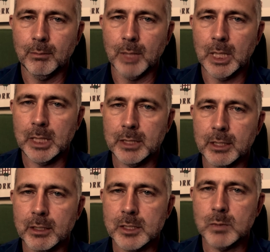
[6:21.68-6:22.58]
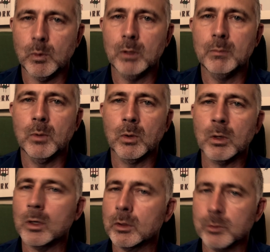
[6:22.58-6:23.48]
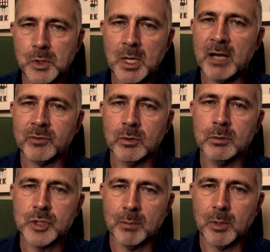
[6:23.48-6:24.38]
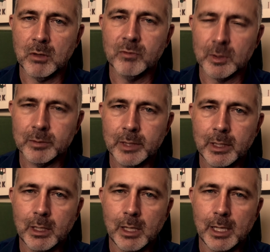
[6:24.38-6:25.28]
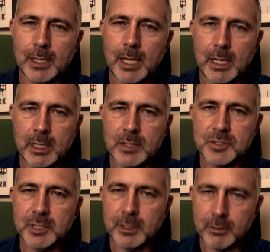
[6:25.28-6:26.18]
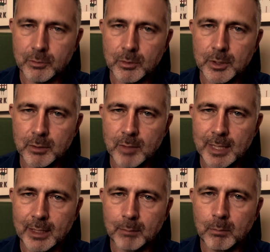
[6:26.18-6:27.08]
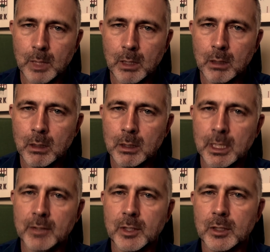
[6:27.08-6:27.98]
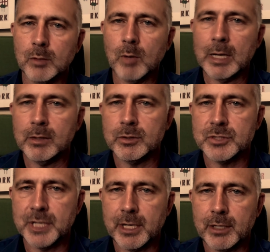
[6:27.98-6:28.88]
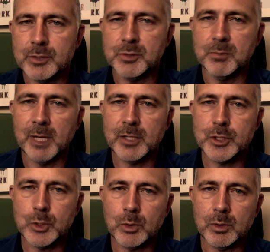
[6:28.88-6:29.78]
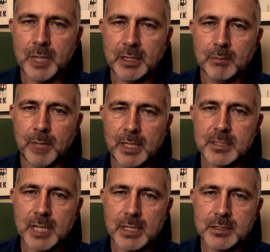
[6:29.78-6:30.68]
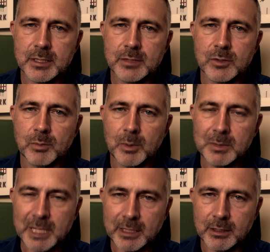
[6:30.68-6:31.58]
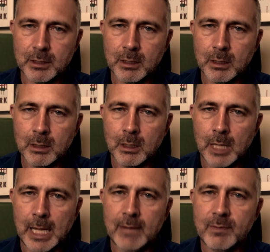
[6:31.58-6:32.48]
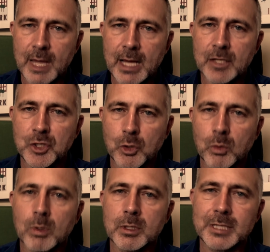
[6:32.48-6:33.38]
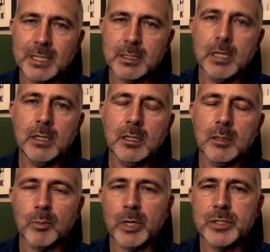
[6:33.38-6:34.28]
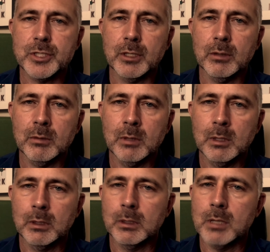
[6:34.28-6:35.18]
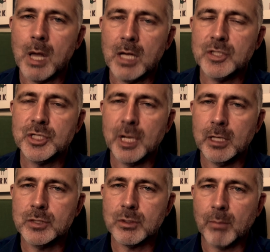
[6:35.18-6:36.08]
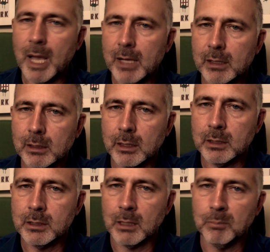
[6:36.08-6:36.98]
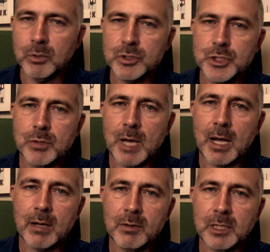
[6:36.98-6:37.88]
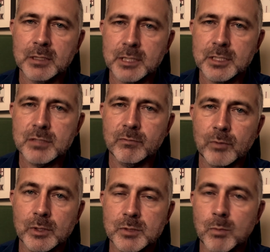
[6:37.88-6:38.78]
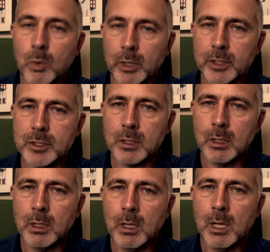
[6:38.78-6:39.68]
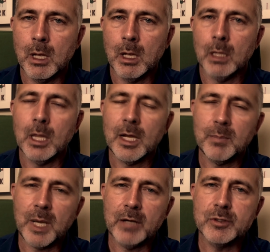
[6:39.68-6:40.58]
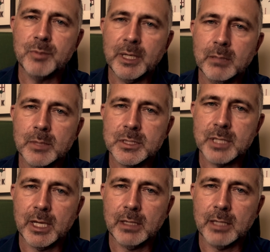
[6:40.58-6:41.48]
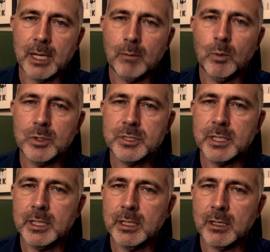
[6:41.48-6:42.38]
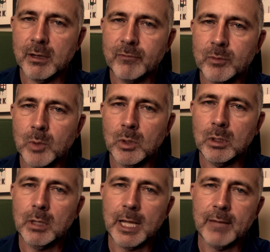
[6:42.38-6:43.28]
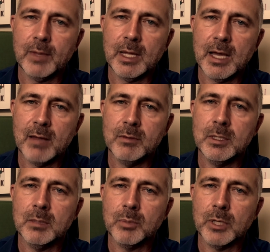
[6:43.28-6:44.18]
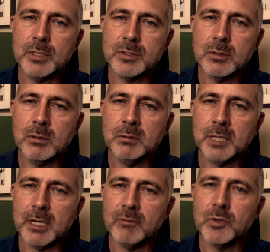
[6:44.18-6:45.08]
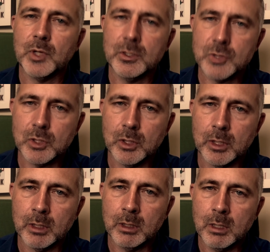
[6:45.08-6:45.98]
But there is one more hurdle you have to jump over, and that is getting through underwriting. Now, the underwriter is there to make sure that the bank's assets are protected and that your debt-income ratio did not change dramatically to push you out of the contention for this mortgage. A lot of buyers make the mistake that once they get comfortable and they have the appraisal that everything's good,